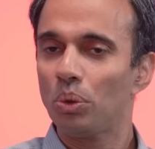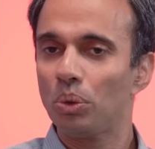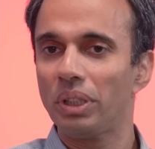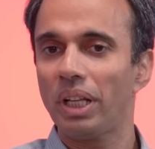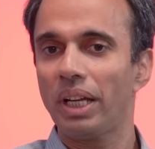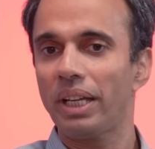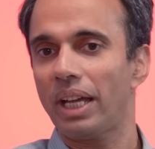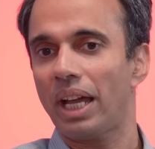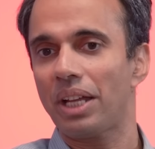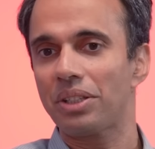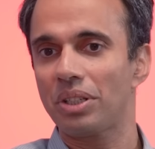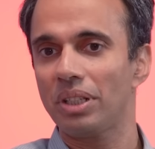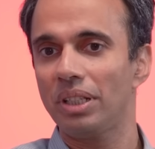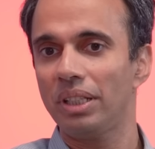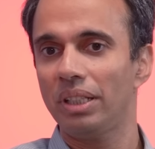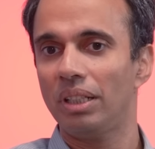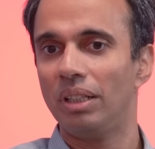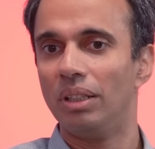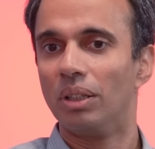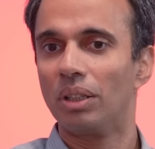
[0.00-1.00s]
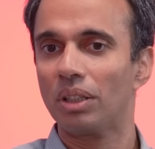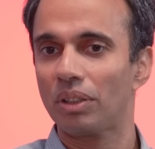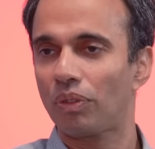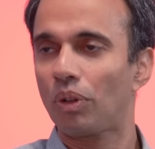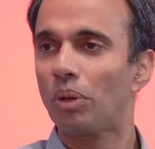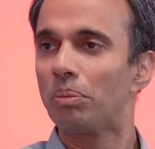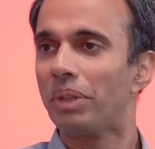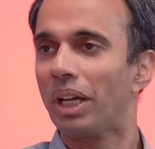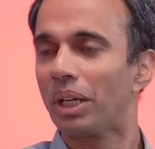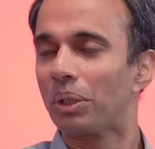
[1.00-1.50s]
Hyundai actually learned
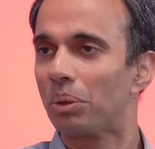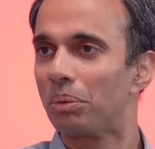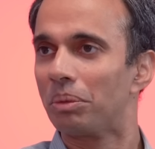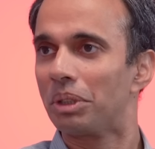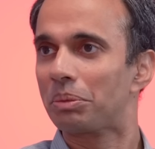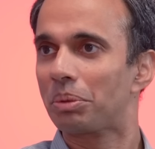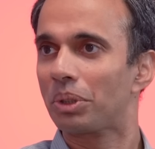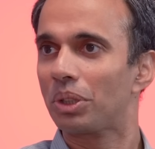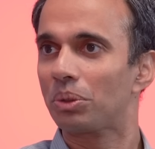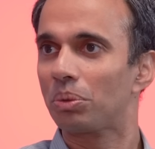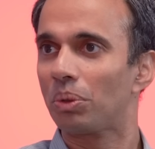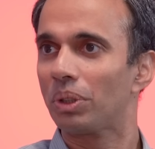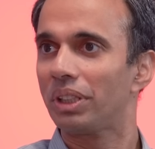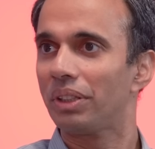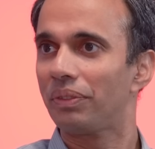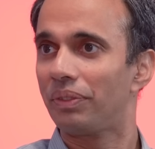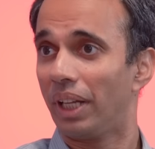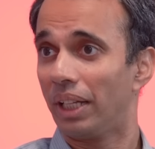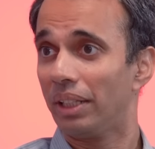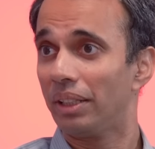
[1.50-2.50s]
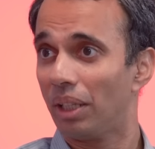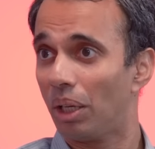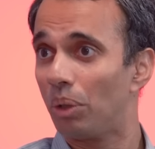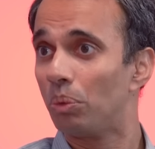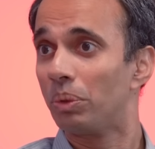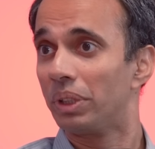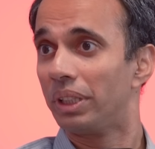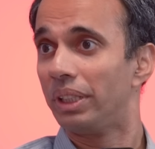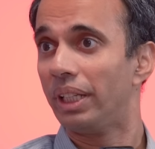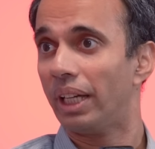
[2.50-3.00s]
from that, Hormazd, because what they've done now
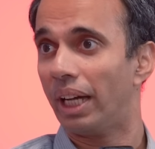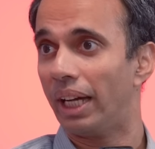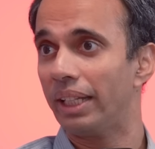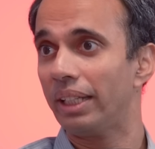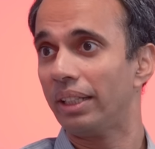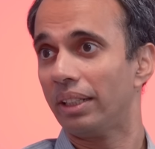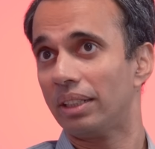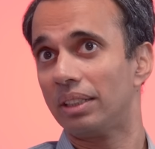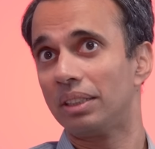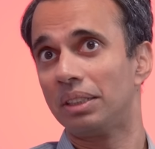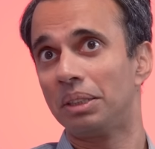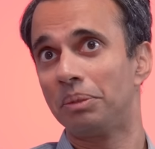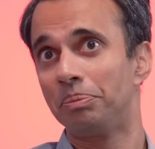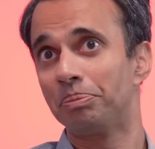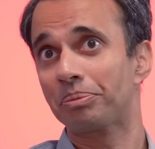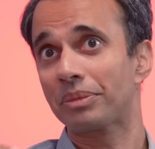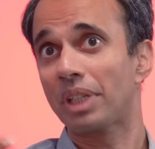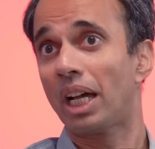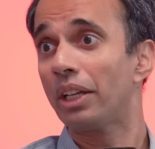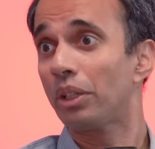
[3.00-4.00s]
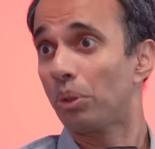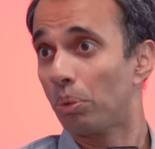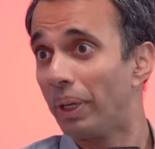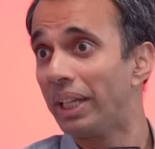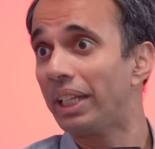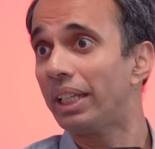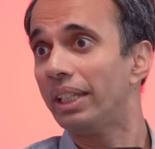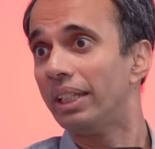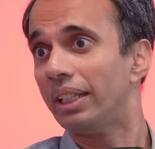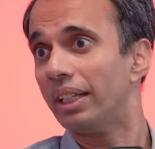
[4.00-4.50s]
with the
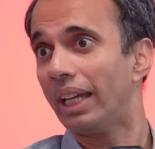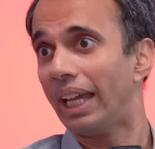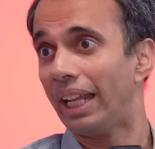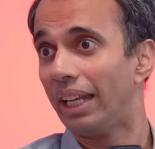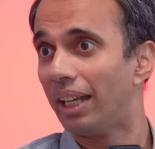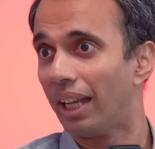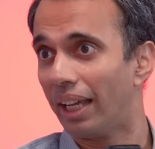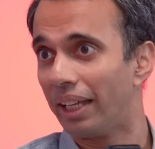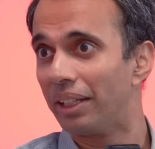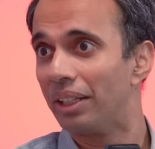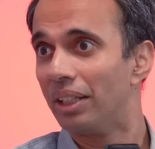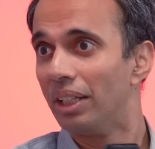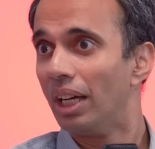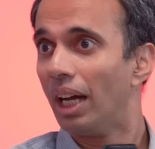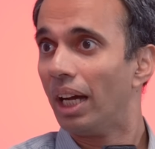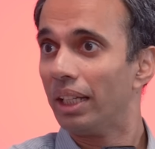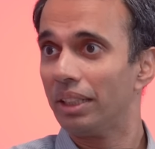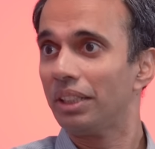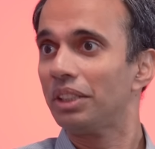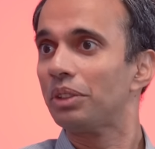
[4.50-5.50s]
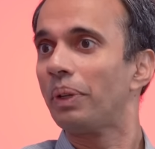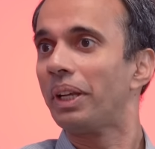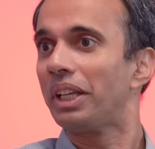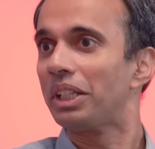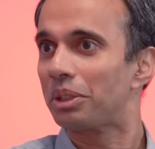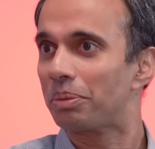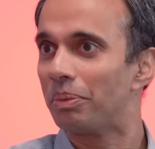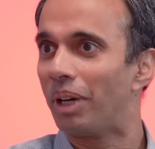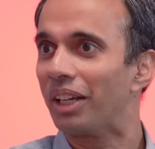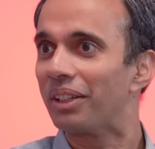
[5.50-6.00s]
i20 N-line, I think is
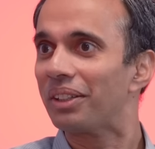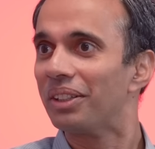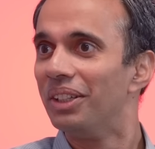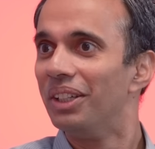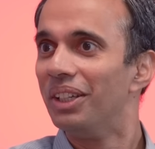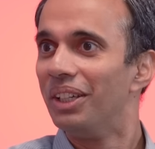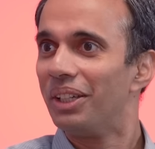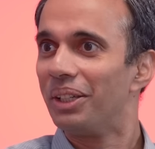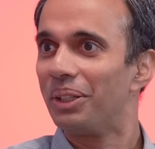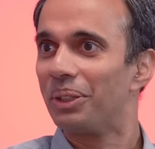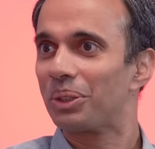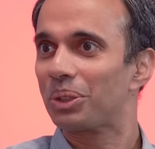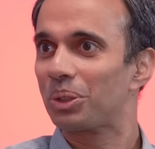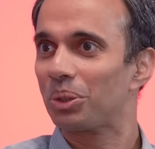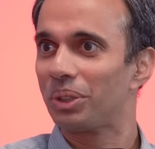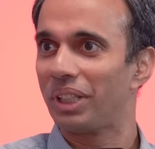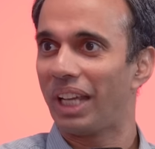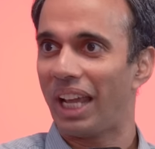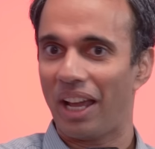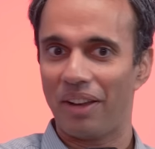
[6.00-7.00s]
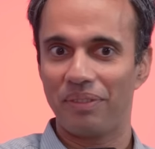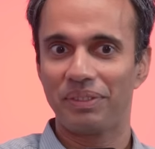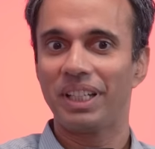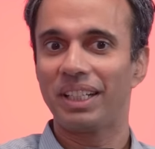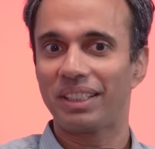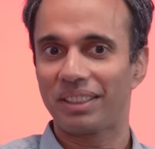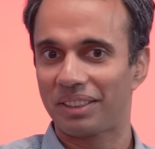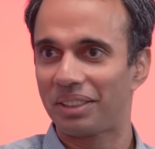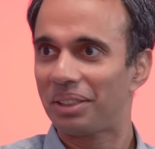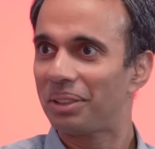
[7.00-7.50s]
very smart. So they have
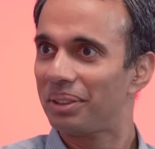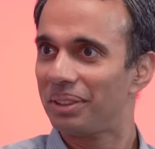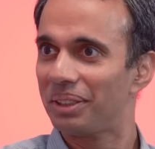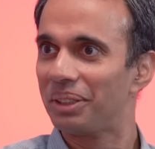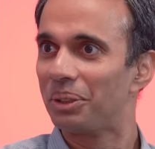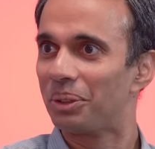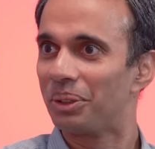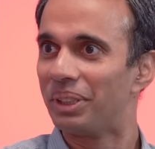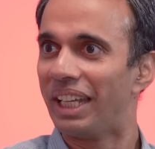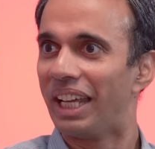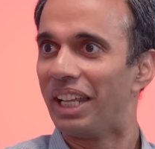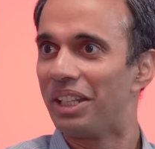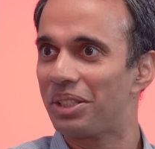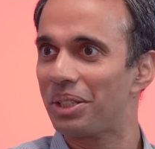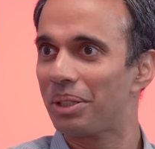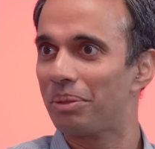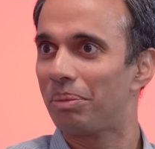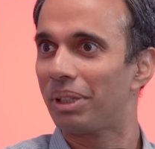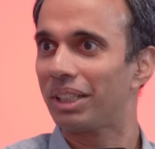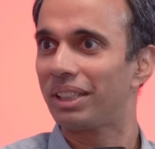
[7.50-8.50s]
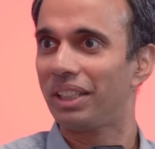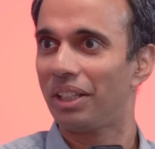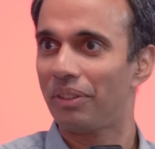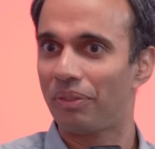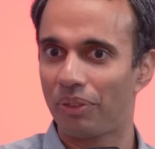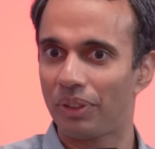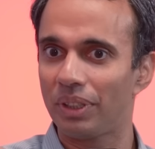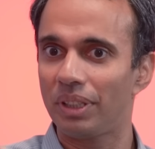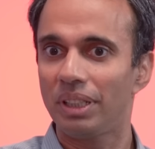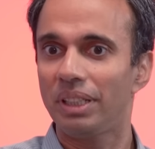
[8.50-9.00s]
that, the engine, but
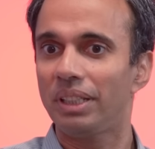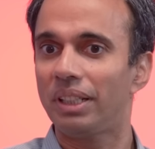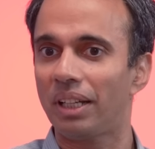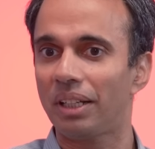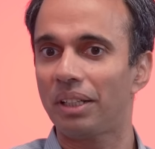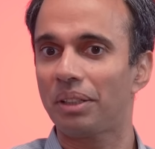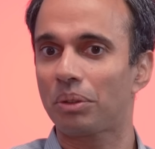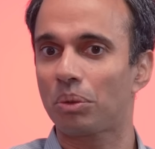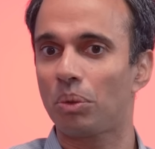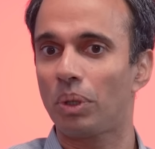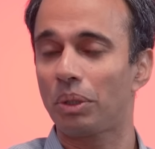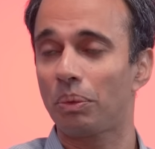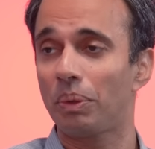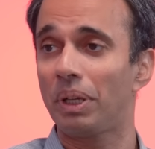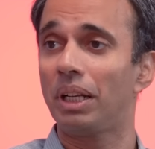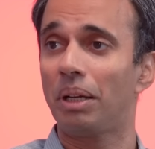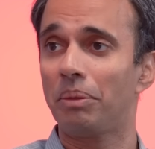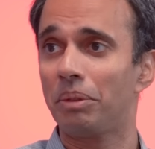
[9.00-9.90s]
they've really done it quite well.